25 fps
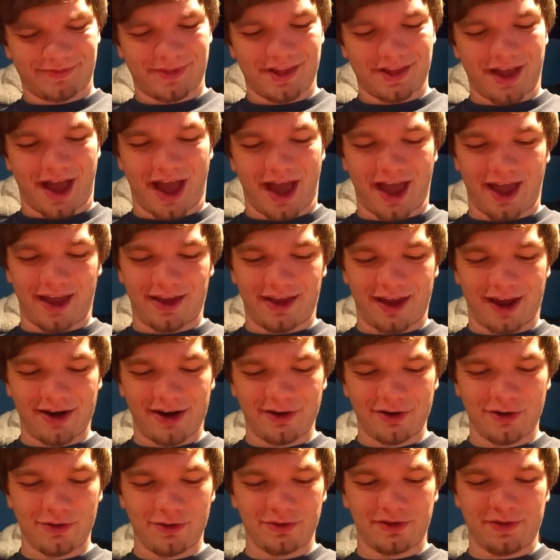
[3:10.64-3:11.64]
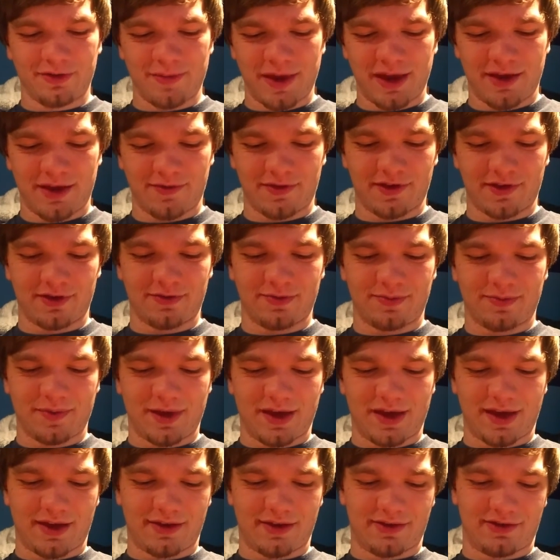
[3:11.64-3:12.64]
don't know what to make of this
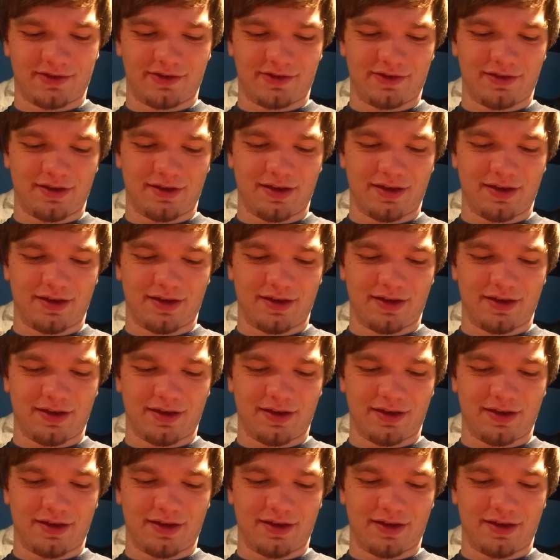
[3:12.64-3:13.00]
because